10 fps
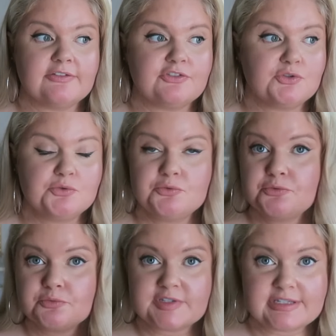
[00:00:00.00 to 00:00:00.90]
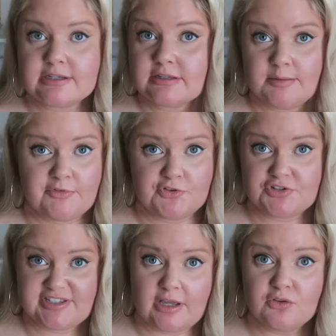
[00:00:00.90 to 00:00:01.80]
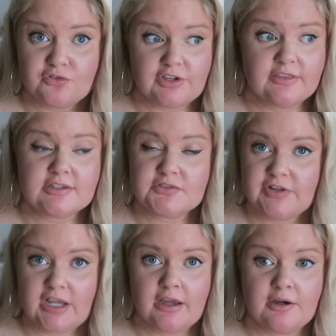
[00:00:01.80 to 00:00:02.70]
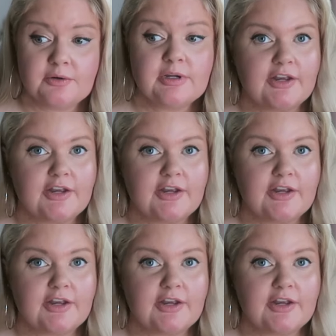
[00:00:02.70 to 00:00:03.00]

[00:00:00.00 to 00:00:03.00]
If you see some of yourself in this video,